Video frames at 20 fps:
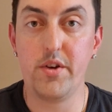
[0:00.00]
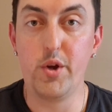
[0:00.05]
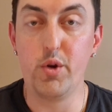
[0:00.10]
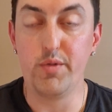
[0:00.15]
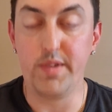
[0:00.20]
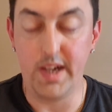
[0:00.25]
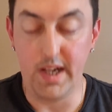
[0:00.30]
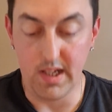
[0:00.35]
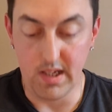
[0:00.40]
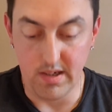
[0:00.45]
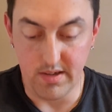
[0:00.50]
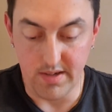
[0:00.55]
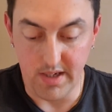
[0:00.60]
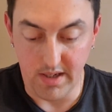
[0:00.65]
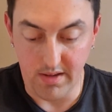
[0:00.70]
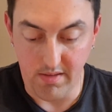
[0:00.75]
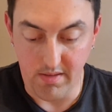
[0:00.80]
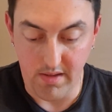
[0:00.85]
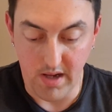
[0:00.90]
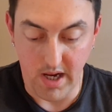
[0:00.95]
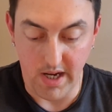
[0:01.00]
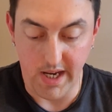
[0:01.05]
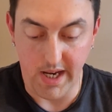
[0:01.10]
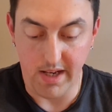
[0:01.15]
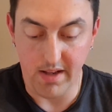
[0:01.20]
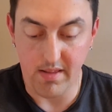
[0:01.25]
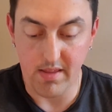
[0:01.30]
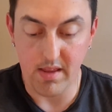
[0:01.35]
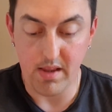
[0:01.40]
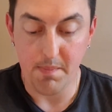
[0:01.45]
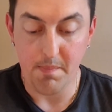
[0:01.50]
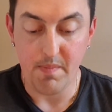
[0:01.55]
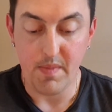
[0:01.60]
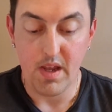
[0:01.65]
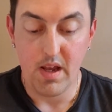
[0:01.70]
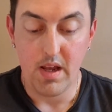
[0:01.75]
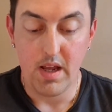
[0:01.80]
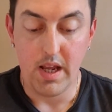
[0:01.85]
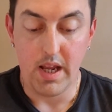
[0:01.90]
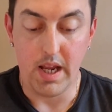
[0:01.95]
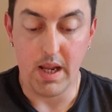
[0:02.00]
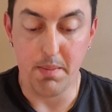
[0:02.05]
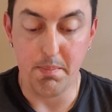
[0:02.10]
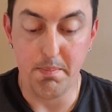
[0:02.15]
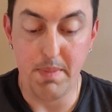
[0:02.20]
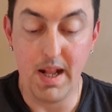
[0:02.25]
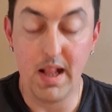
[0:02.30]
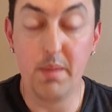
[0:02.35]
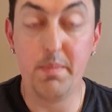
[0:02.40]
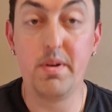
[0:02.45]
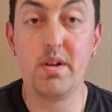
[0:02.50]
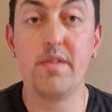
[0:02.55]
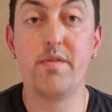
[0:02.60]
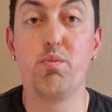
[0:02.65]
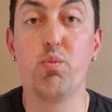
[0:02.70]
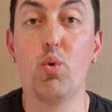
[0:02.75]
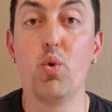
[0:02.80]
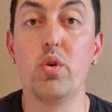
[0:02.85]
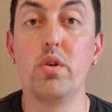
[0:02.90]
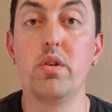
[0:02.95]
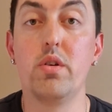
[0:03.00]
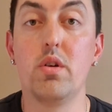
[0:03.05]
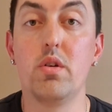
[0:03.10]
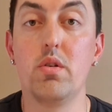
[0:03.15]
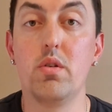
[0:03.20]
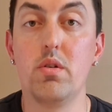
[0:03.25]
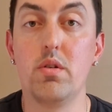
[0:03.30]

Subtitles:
New Zealand in 13th. Melbourne have won